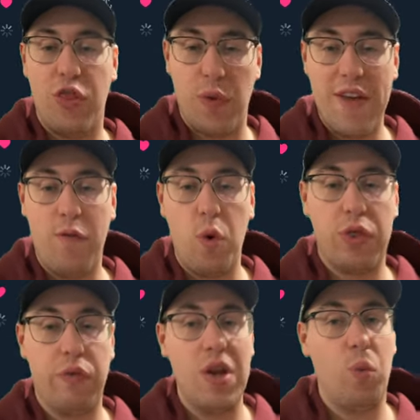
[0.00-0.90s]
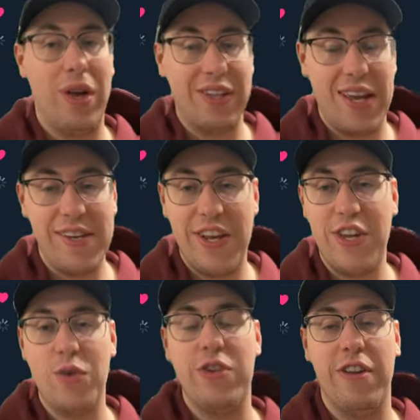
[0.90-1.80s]
343 will
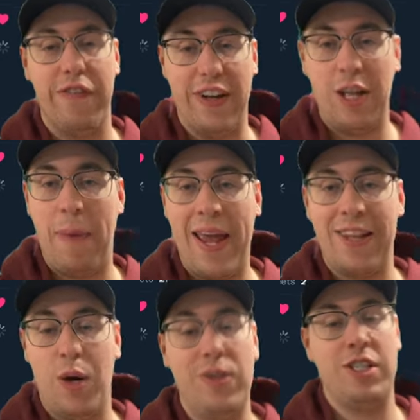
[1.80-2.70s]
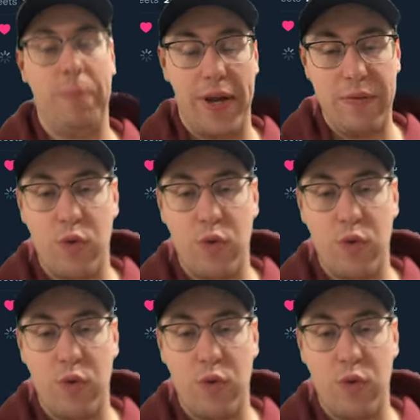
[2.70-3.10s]
continue to develop Halo despite